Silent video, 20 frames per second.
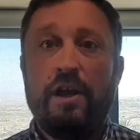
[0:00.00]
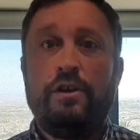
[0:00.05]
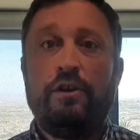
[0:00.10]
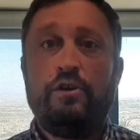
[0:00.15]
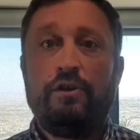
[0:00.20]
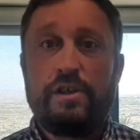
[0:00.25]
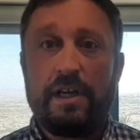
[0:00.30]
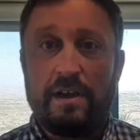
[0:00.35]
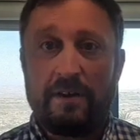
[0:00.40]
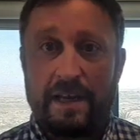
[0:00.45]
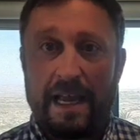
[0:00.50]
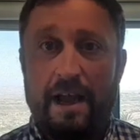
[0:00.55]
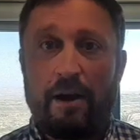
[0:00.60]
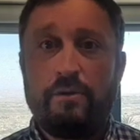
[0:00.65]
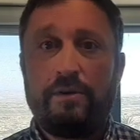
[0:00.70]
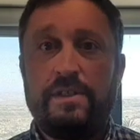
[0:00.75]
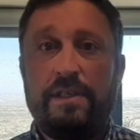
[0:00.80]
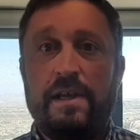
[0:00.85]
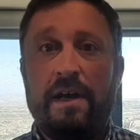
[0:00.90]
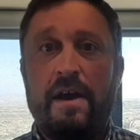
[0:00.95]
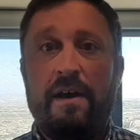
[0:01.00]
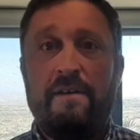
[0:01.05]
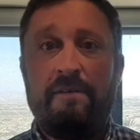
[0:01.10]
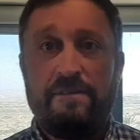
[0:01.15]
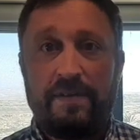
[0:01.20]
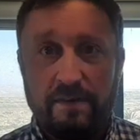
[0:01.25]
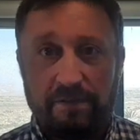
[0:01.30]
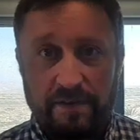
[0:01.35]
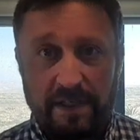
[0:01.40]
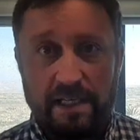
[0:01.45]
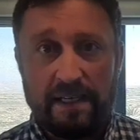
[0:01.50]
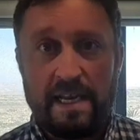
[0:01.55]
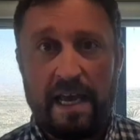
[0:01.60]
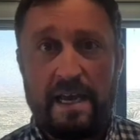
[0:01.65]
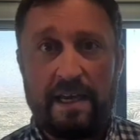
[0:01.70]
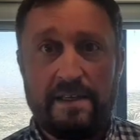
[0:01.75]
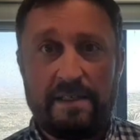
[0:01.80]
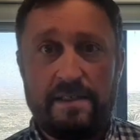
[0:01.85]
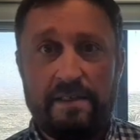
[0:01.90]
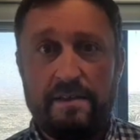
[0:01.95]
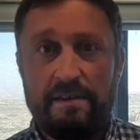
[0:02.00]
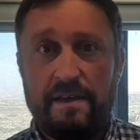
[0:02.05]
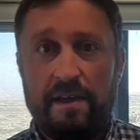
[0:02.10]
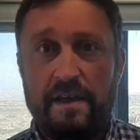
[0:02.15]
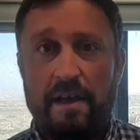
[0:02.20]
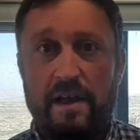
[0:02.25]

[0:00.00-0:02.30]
You shall count 50 days."